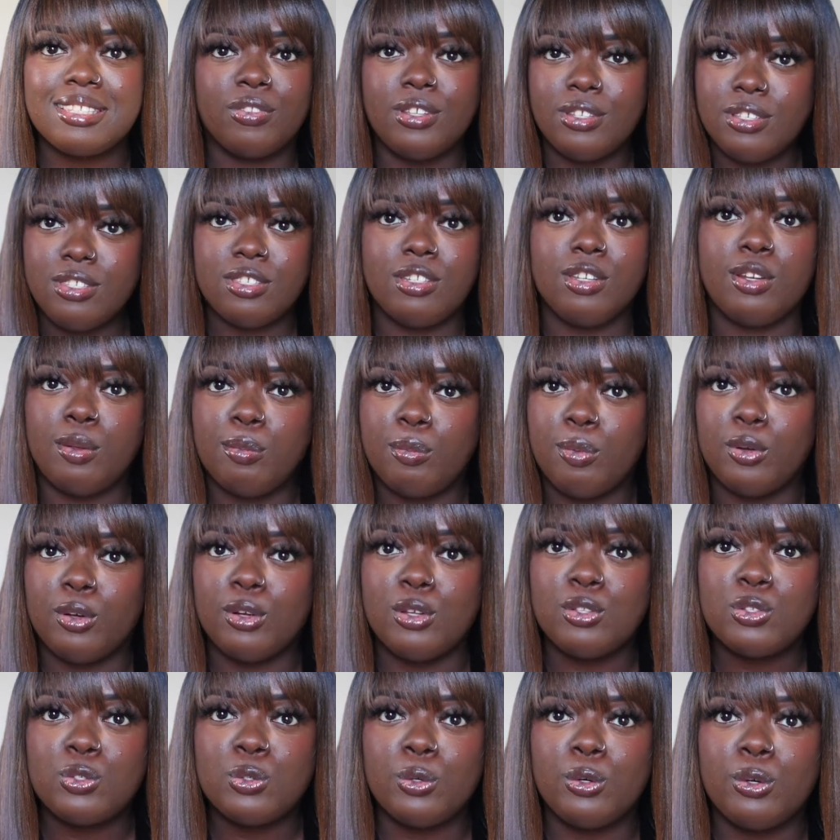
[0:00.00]
This is an
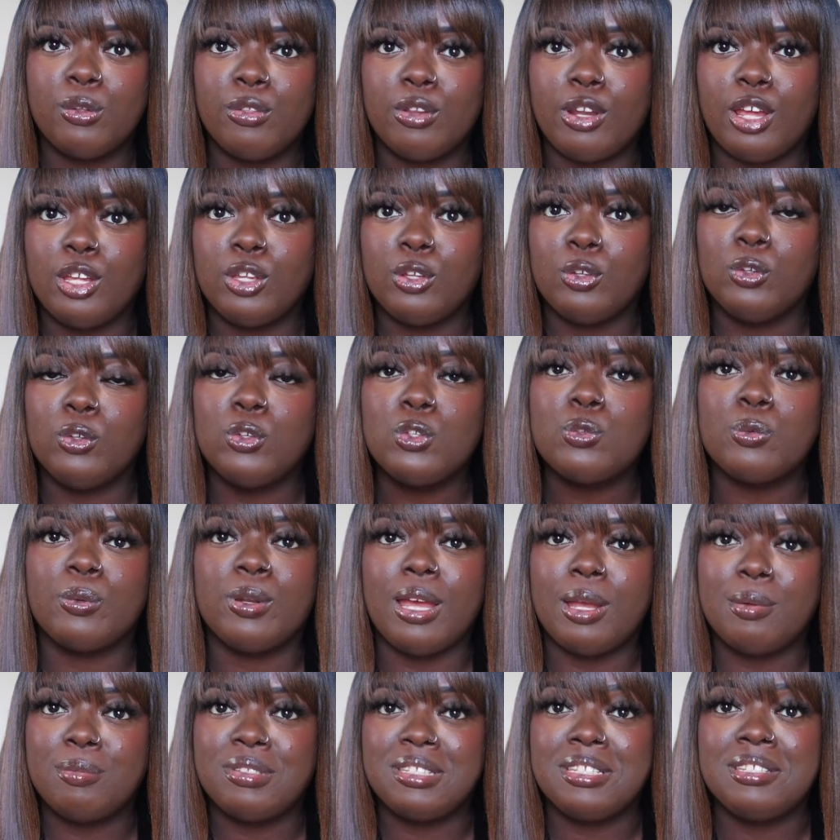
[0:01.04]
important tool that I use when
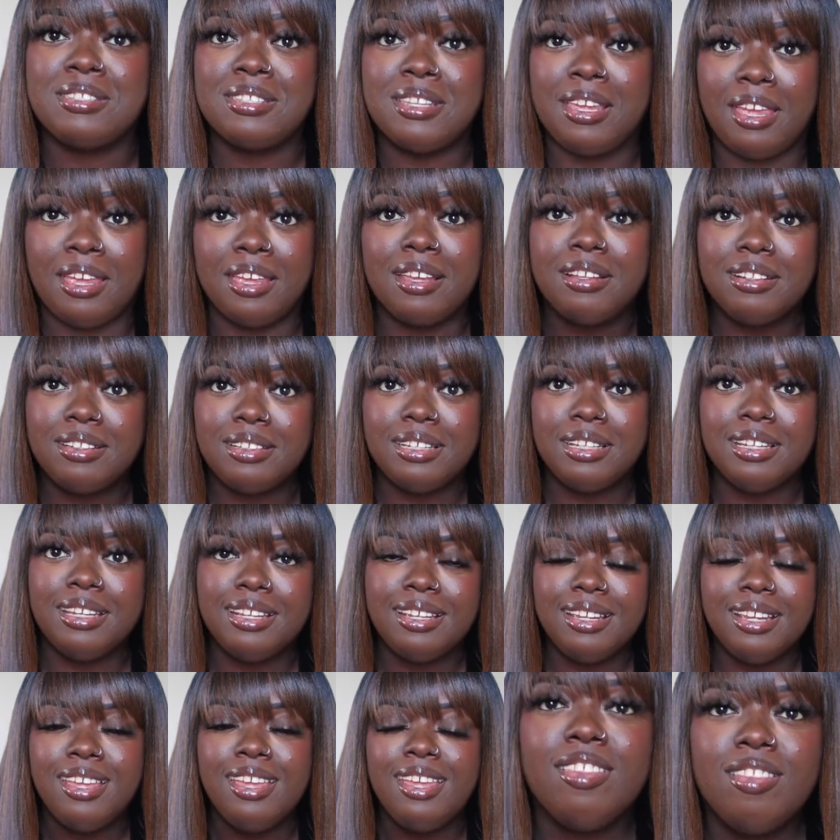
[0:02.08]
I'm
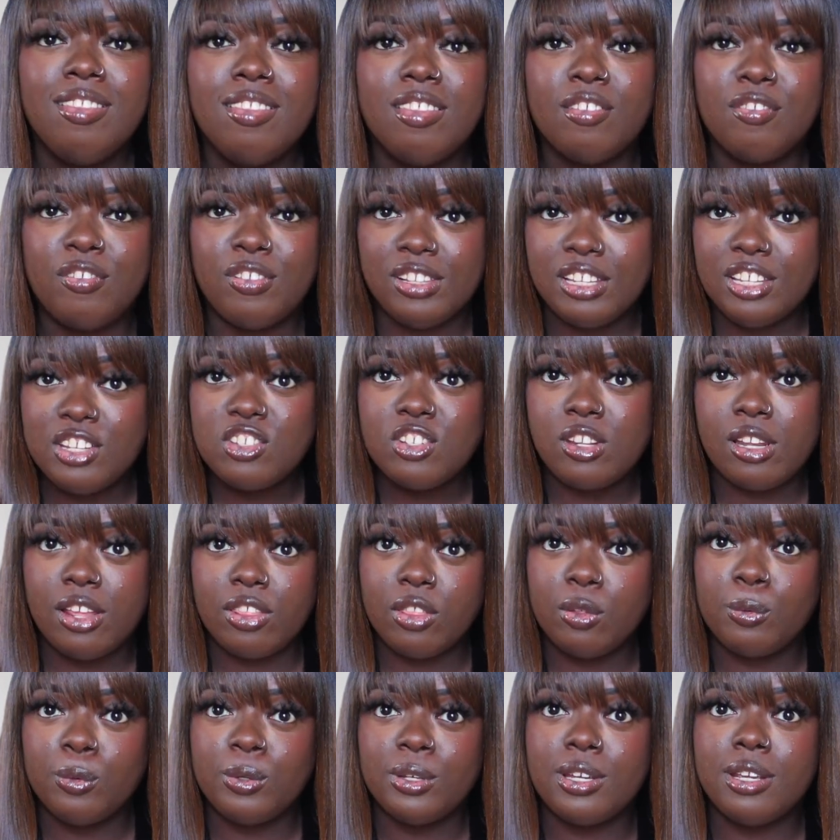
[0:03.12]
detangling the Felicia
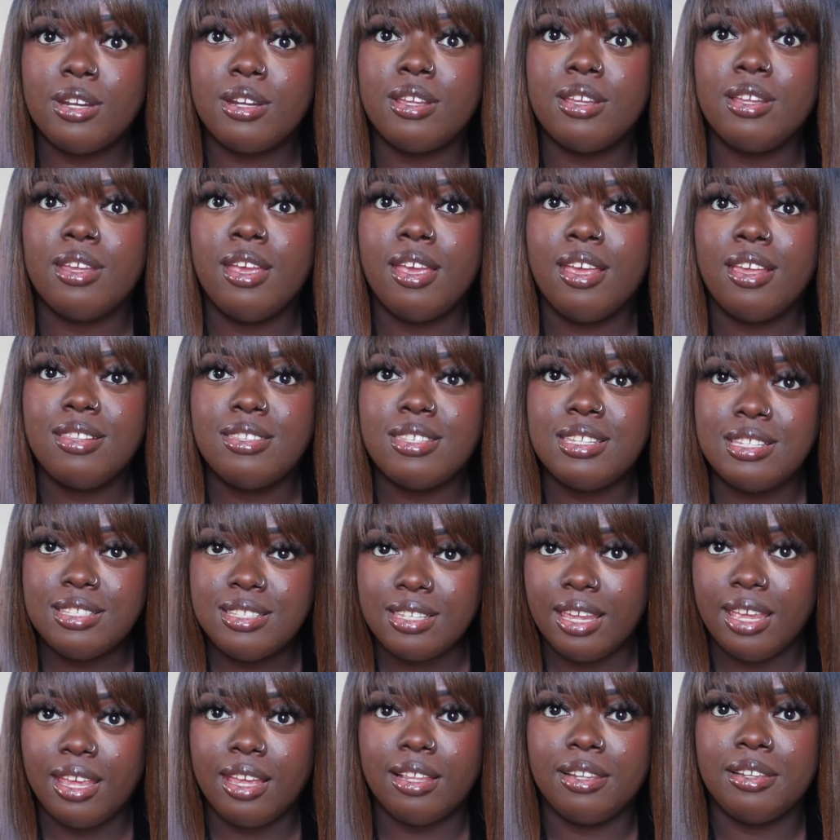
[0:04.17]
Leatherwood
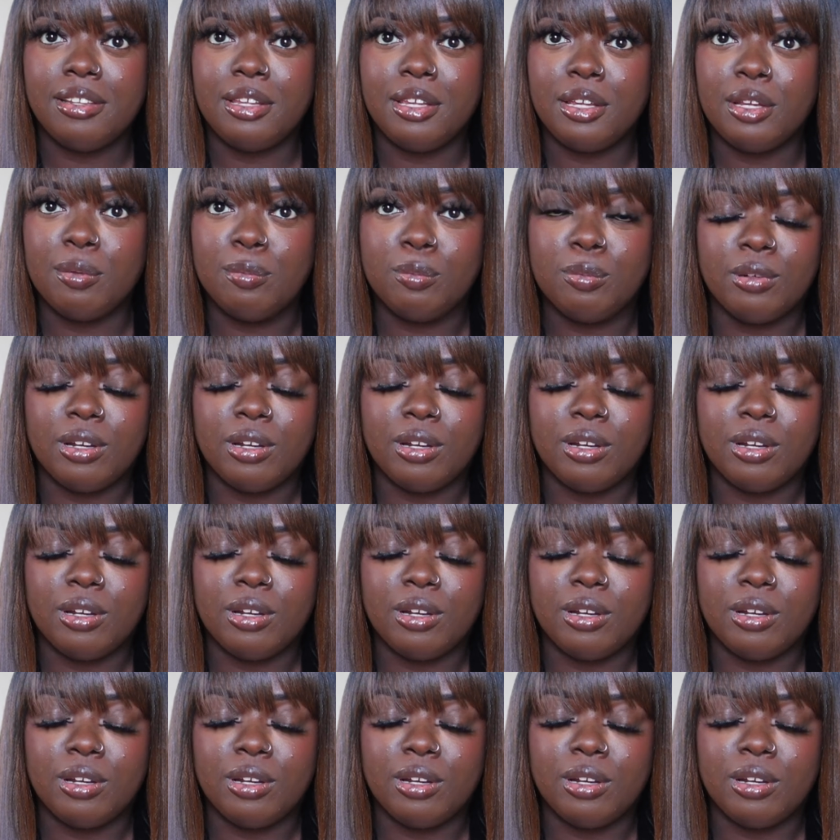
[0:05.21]
detangling